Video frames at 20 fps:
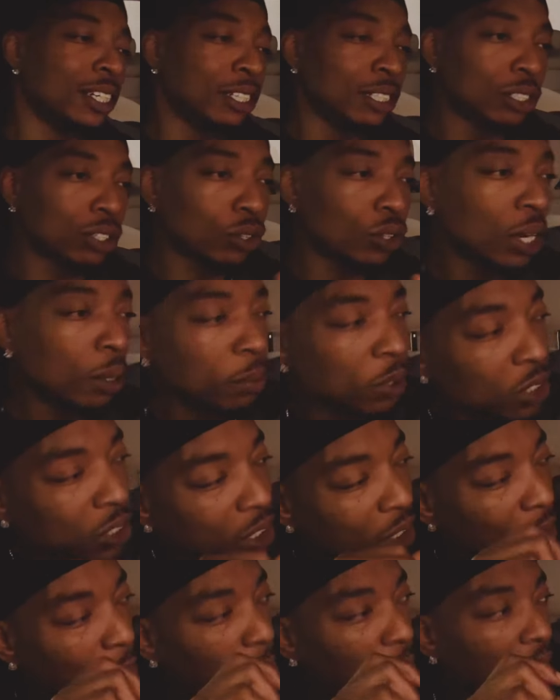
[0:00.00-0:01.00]
So let me
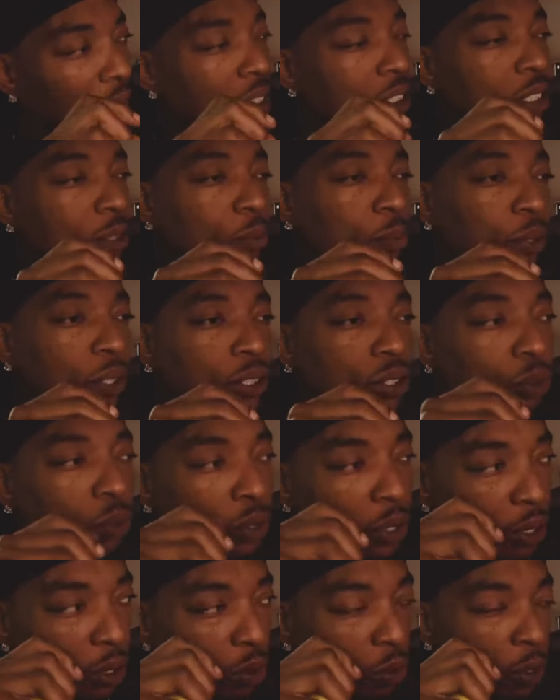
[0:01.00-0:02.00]
just paint this picture
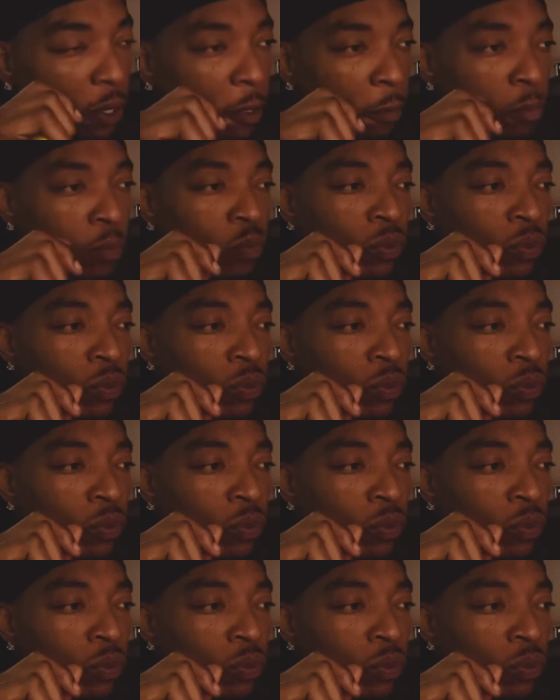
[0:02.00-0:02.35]
real quick.